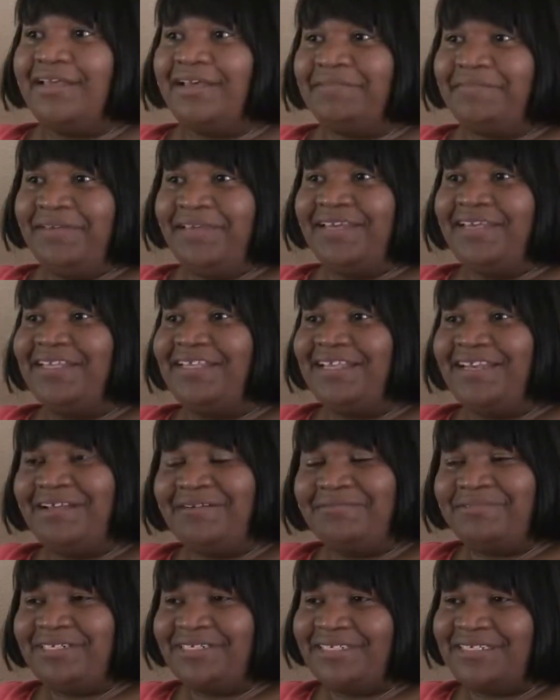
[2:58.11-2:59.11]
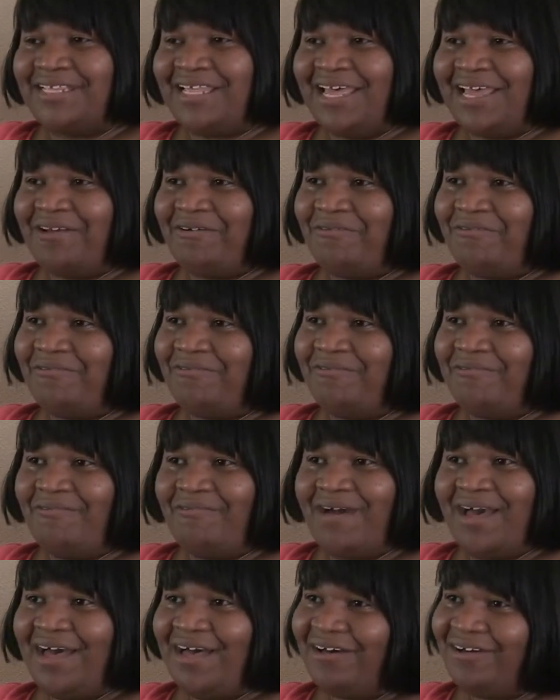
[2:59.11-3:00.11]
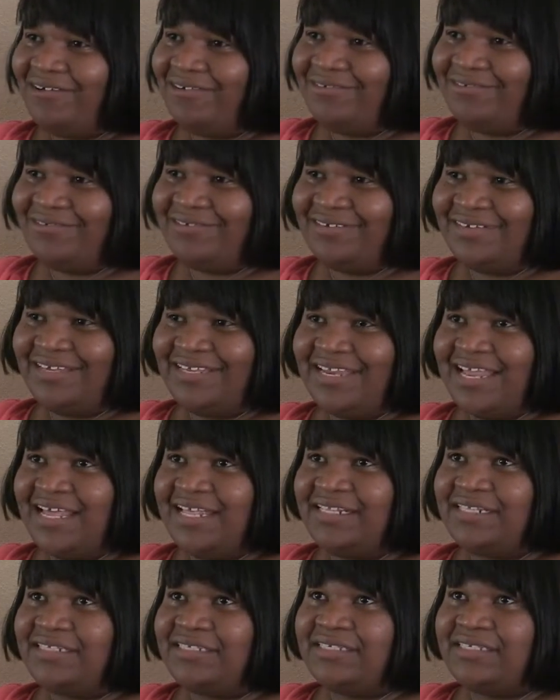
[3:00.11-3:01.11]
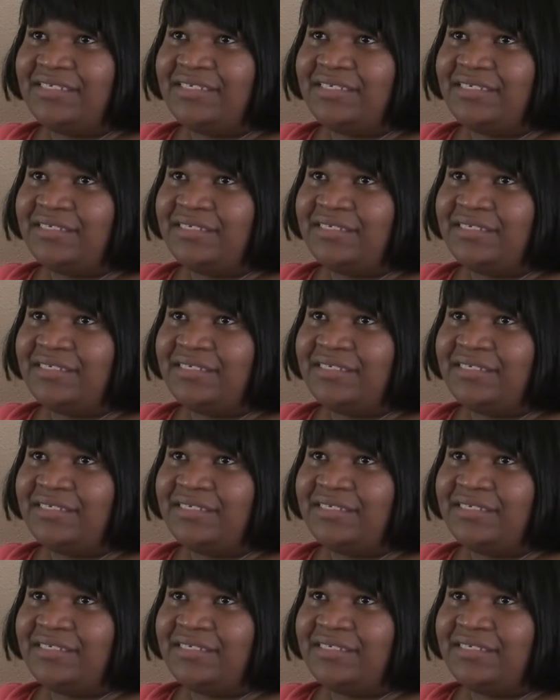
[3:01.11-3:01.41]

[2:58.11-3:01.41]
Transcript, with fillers: I mean, and I'm just like, wow, and that's